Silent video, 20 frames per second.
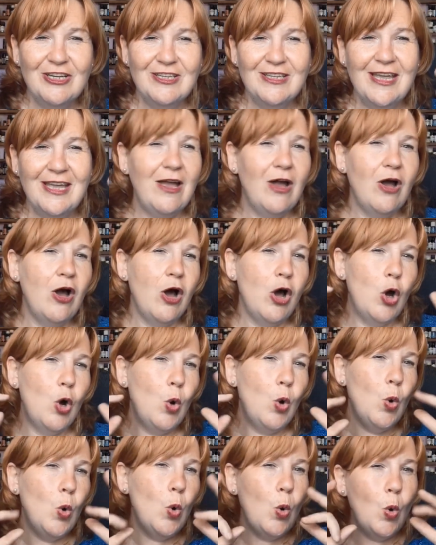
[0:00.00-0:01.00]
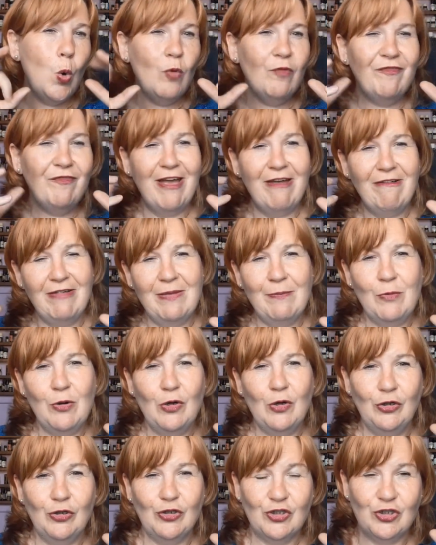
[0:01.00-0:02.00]
they are all very
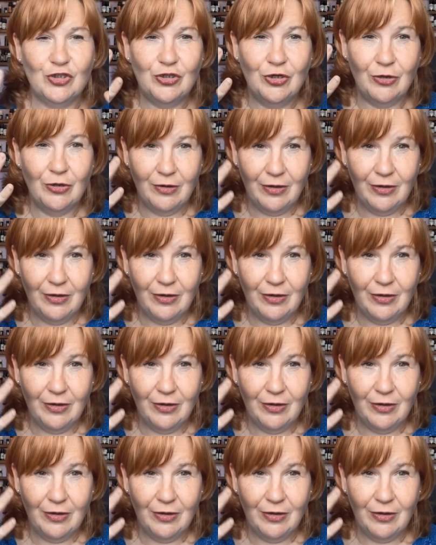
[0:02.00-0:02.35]
much